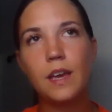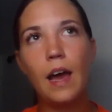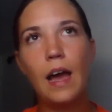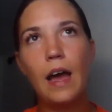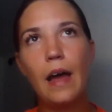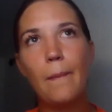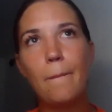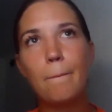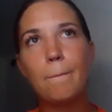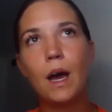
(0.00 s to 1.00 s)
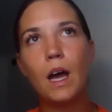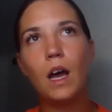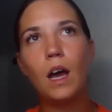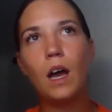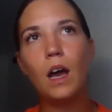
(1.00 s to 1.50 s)
I
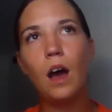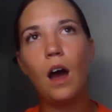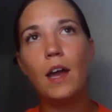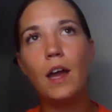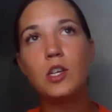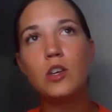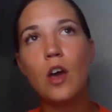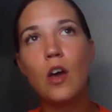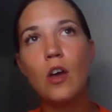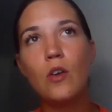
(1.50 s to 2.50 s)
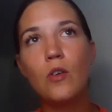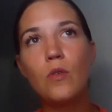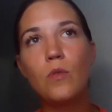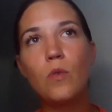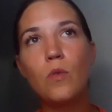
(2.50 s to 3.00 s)

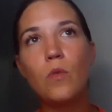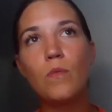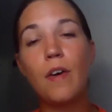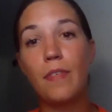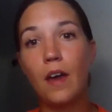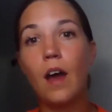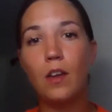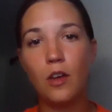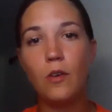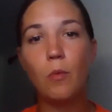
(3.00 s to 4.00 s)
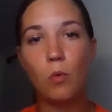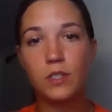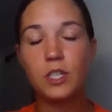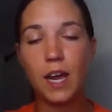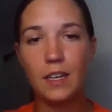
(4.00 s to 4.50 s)
know it
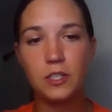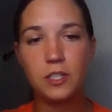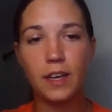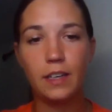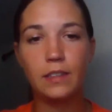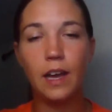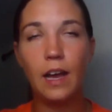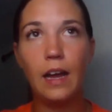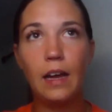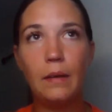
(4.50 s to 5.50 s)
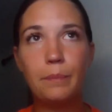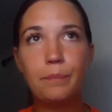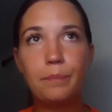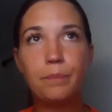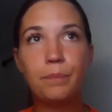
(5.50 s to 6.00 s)
was challenging.
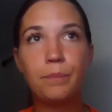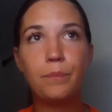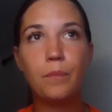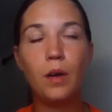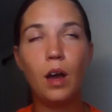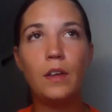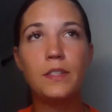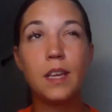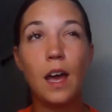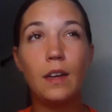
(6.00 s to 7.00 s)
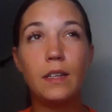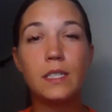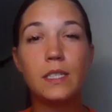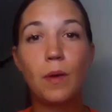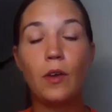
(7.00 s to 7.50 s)
I certainly
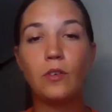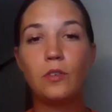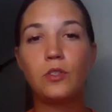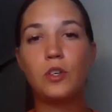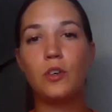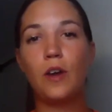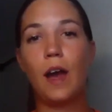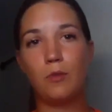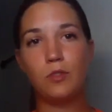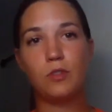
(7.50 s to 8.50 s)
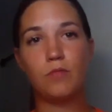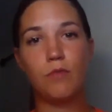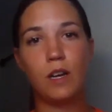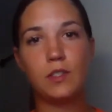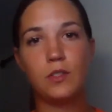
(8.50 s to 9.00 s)
spoke to Hamilton
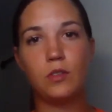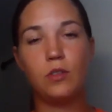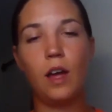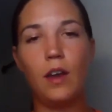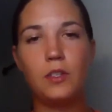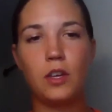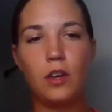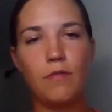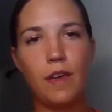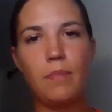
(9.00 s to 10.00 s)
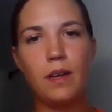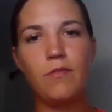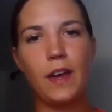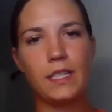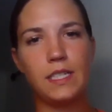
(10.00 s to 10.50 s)
Russell, and I don't know if they've been
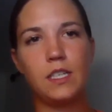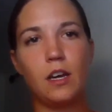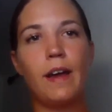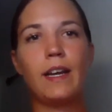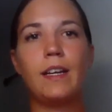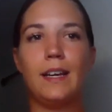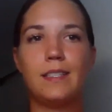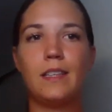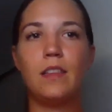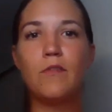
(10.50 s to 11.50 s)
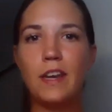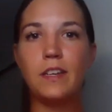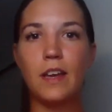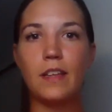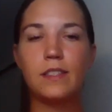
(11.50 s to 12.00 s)
affected directly as in the
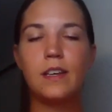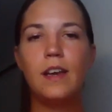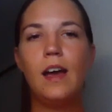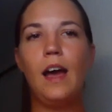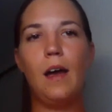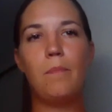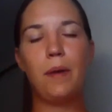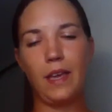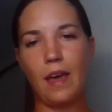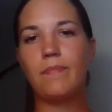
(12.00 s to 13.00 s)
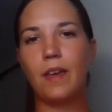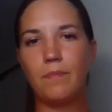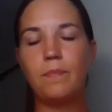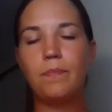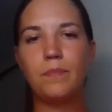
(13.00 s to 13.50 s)
vineyards. But yeah,
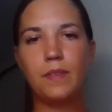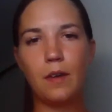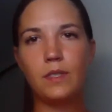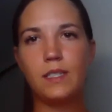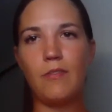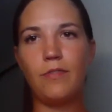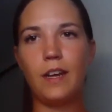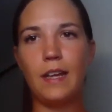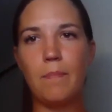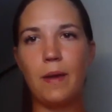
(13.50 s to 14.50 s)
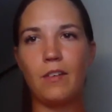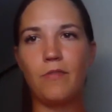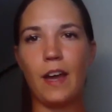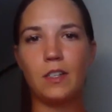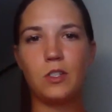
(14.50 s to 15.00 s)
there was definitely a big
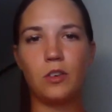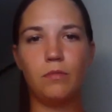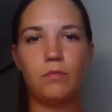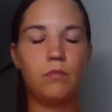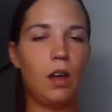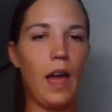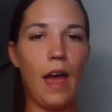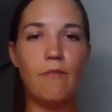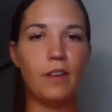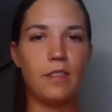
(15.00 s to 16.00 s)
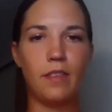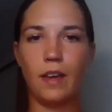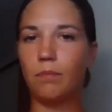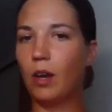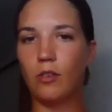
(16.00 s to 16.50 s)
effect on
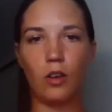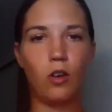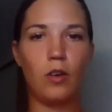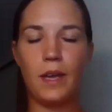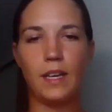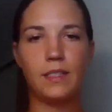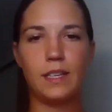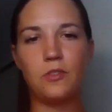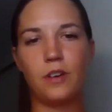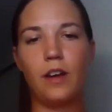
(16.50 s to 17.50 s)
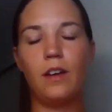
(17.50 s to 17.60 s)
everything, local economy, etc.